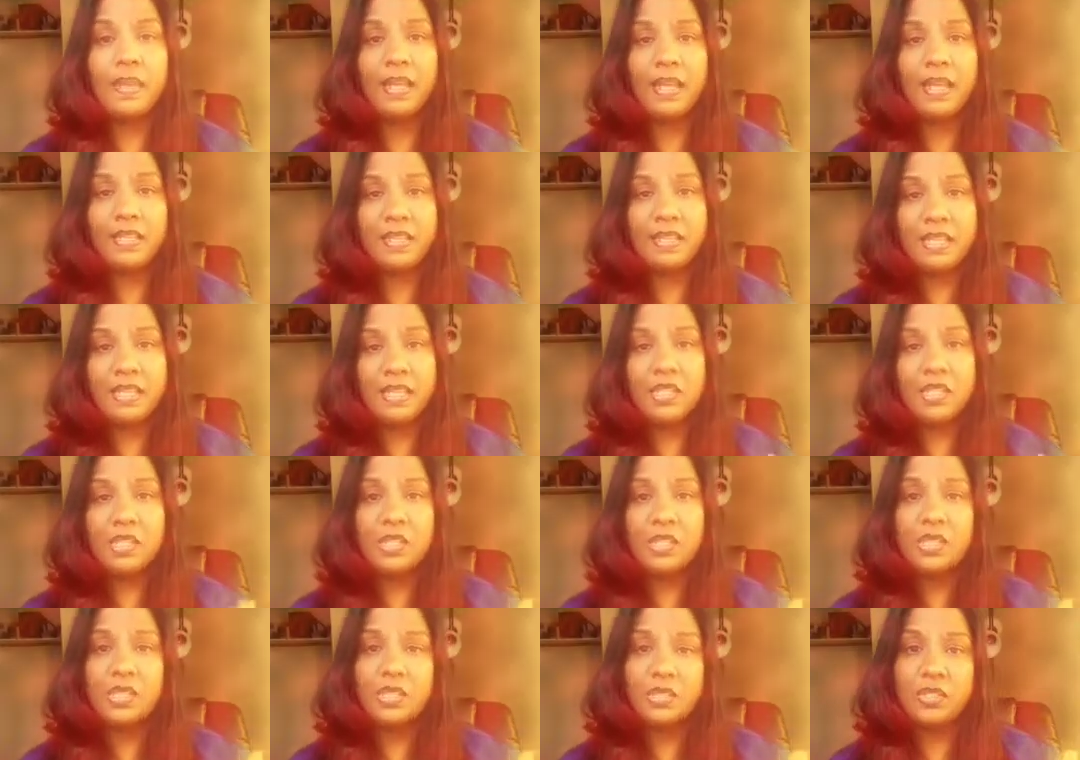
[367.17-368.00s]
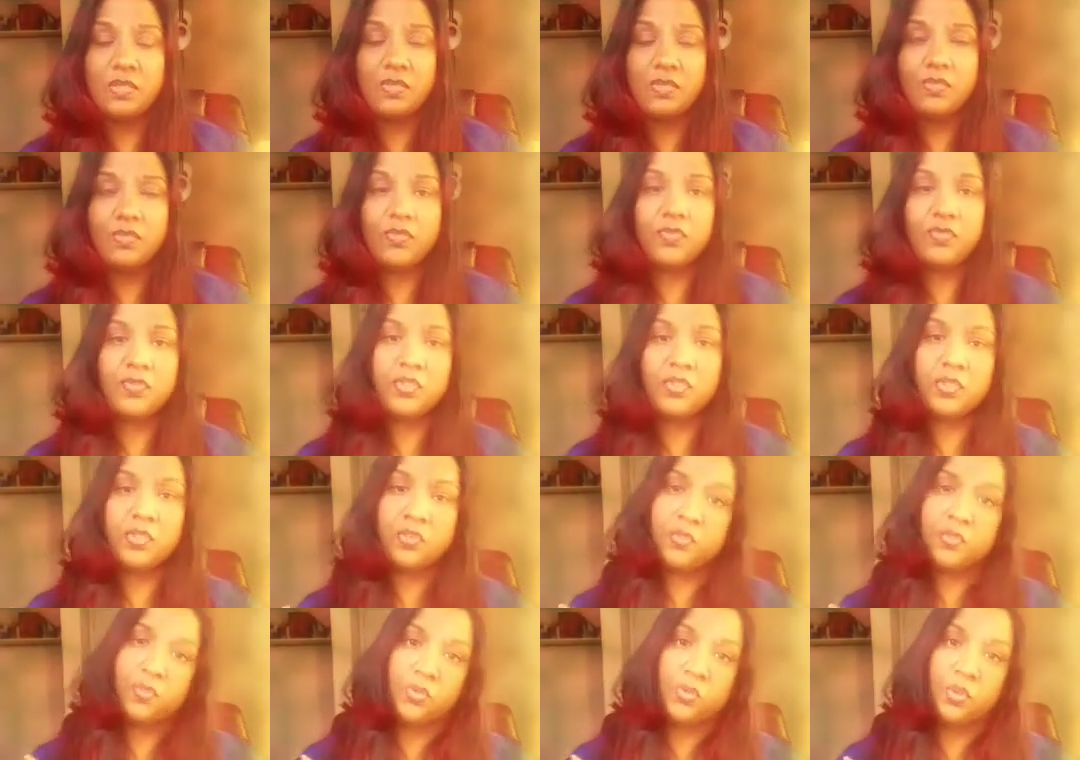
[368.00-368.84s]
at least
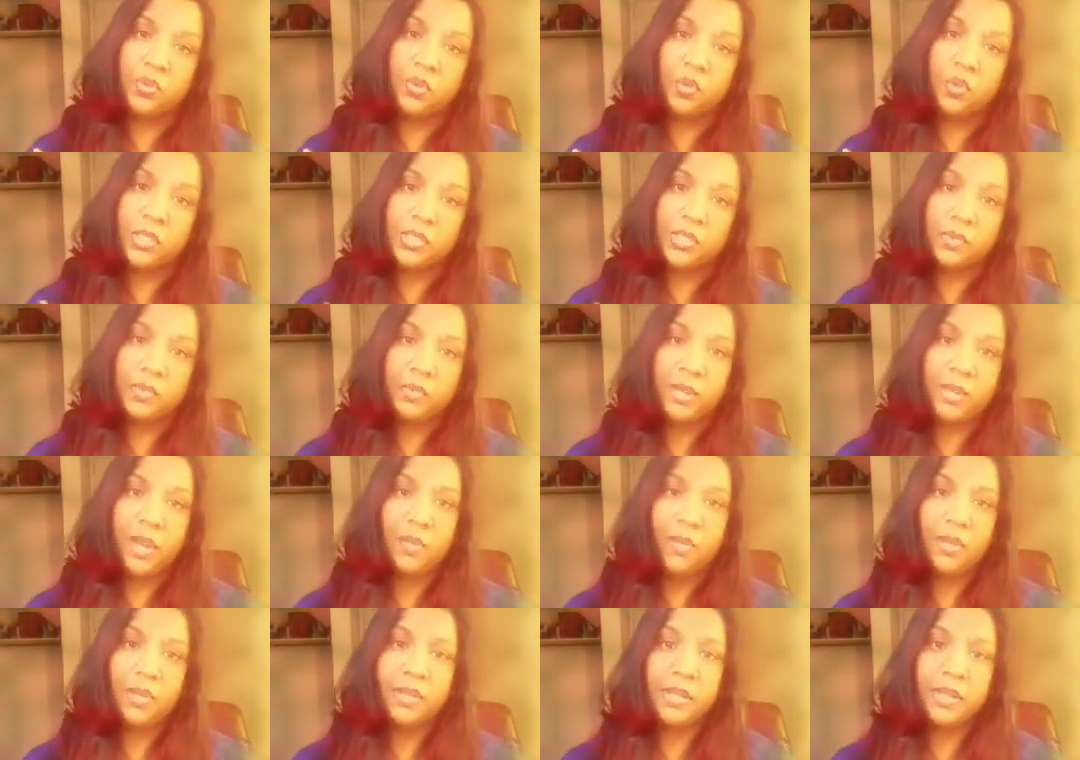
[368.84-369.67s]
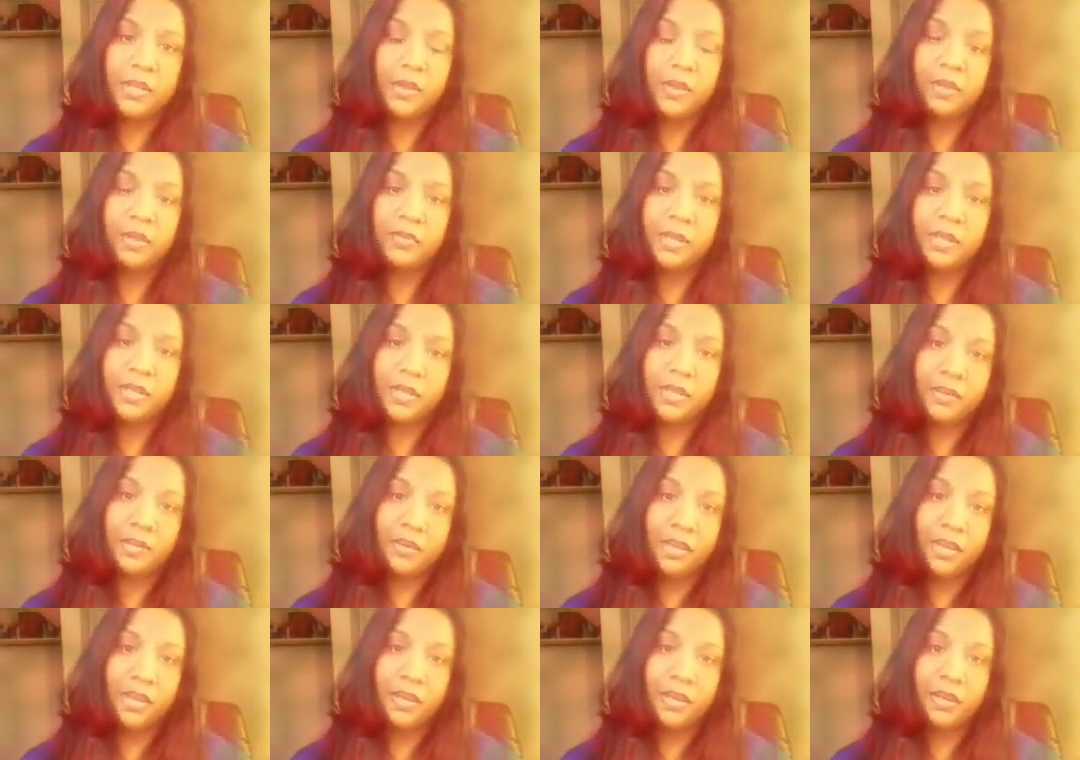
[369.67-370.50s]
towards where I want to go in my
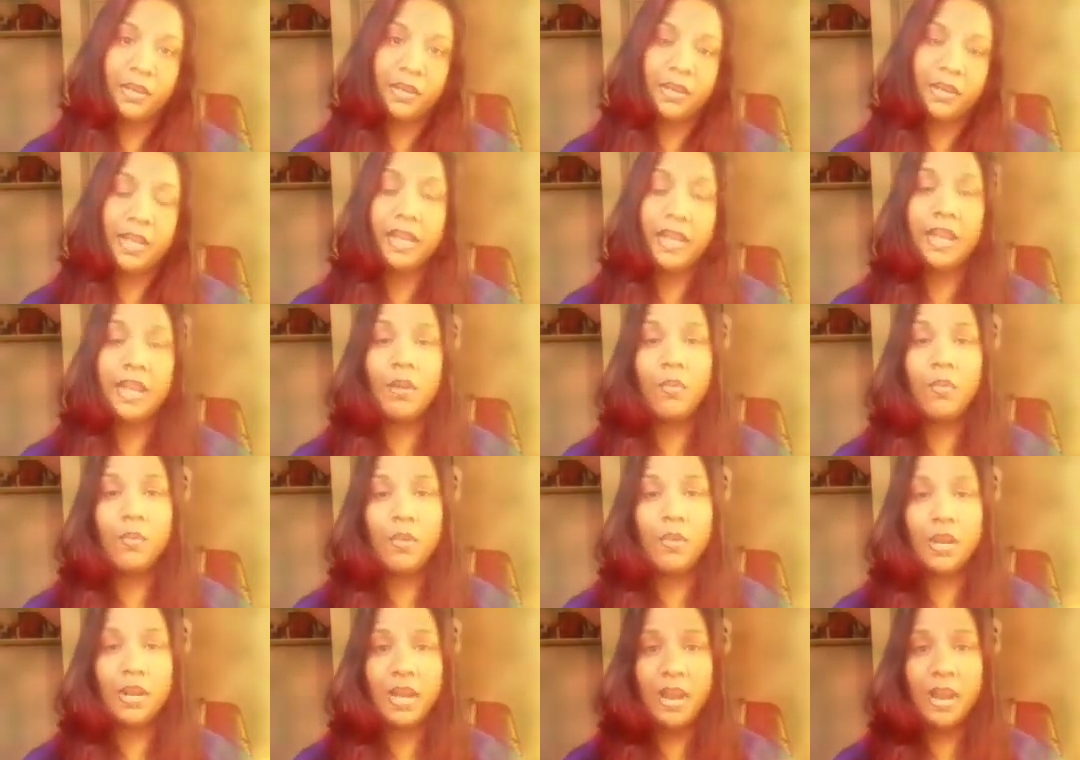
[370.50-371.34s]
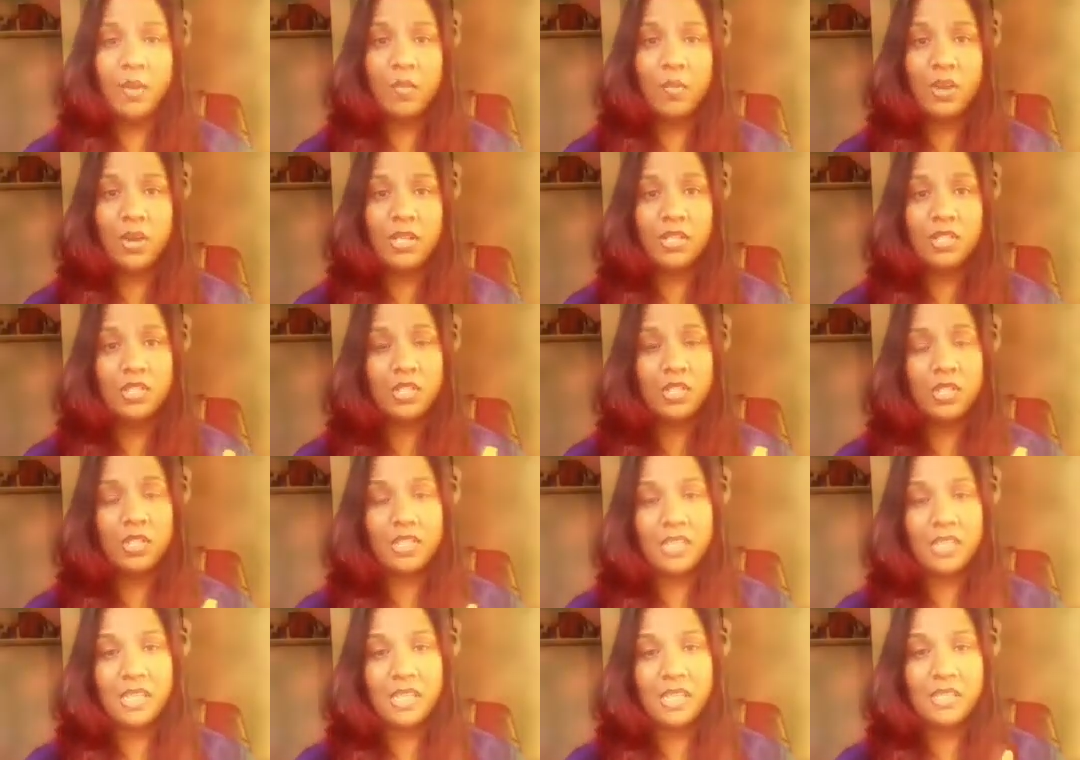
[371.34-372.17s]
career and where I want
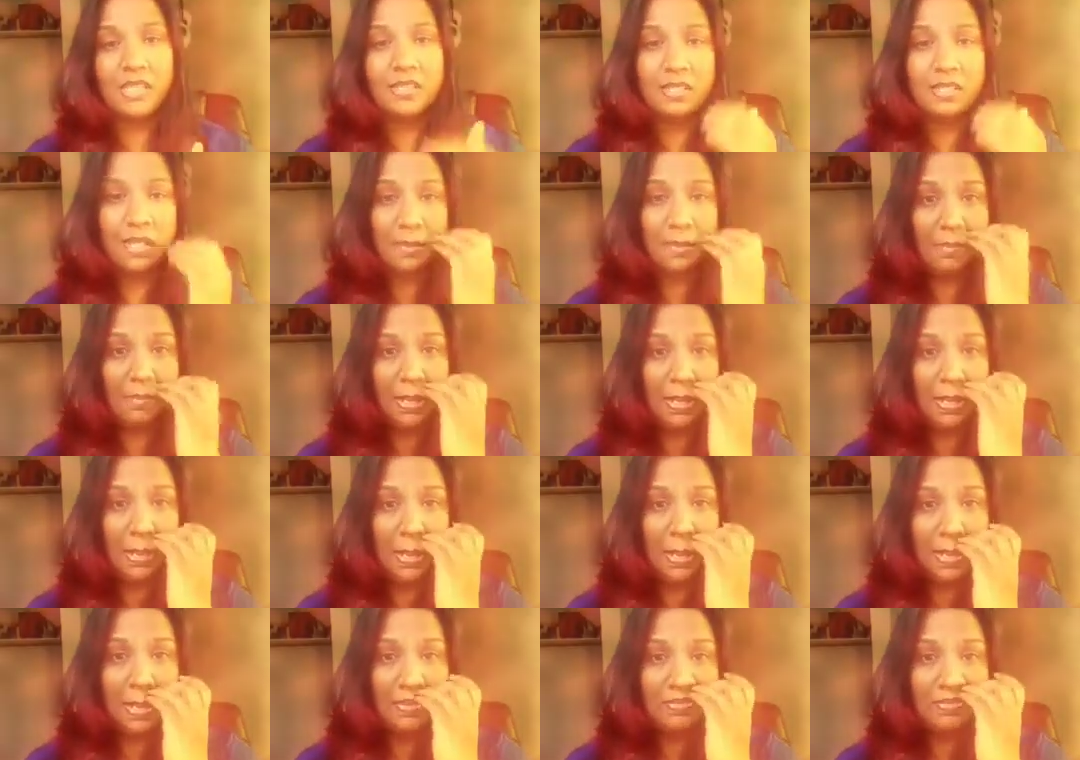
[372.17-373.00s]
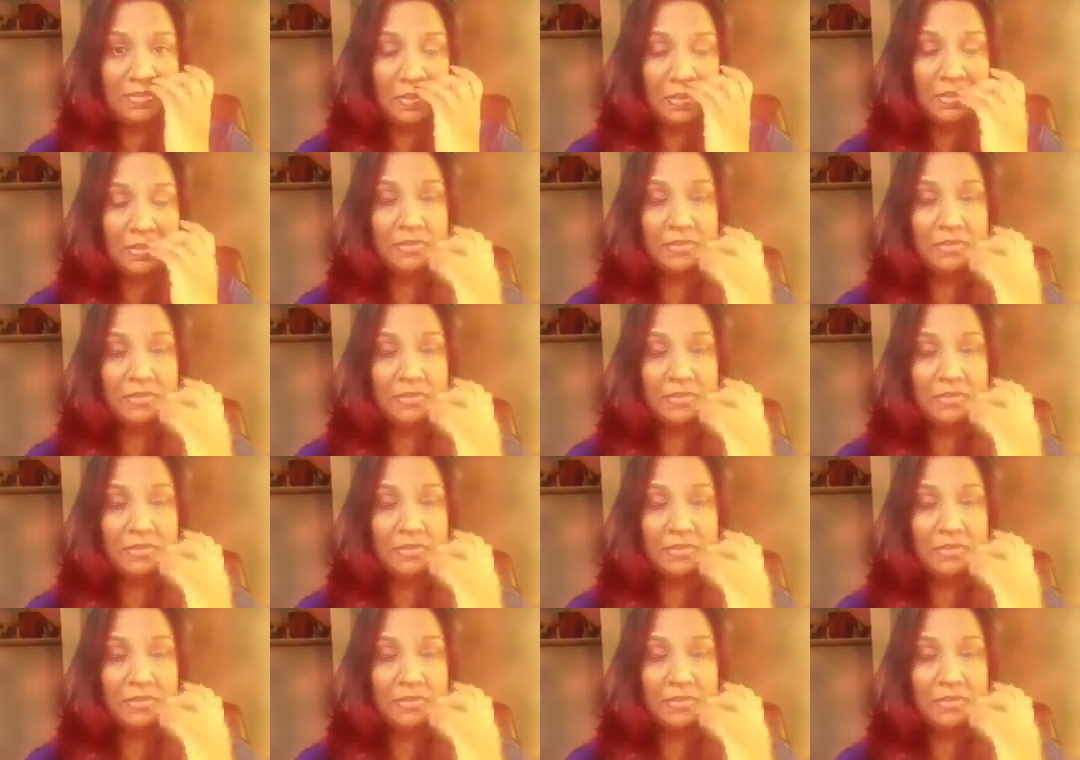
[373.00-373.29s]
certain things in my life.